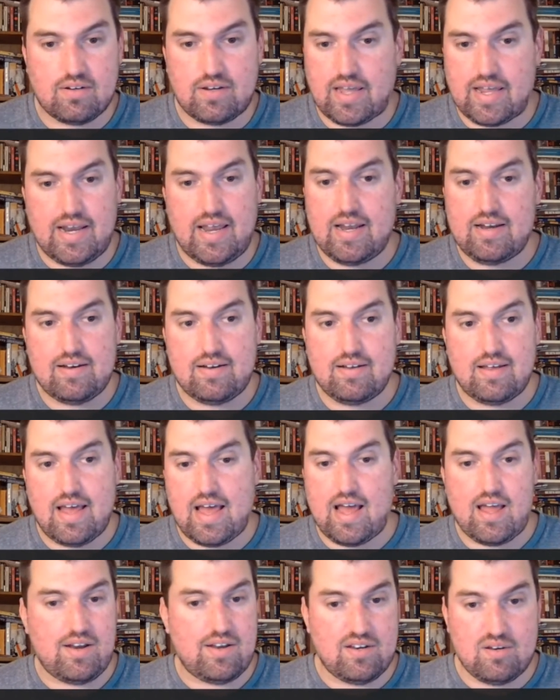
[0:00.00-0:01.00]
Canada
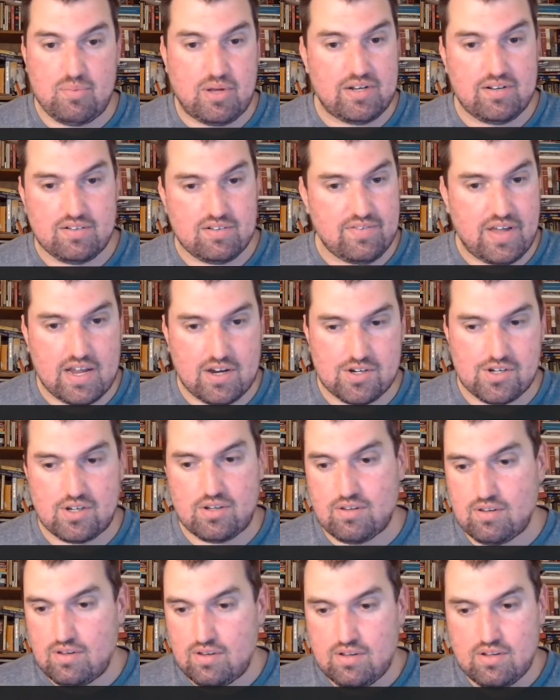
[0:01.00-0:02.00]
had independence of action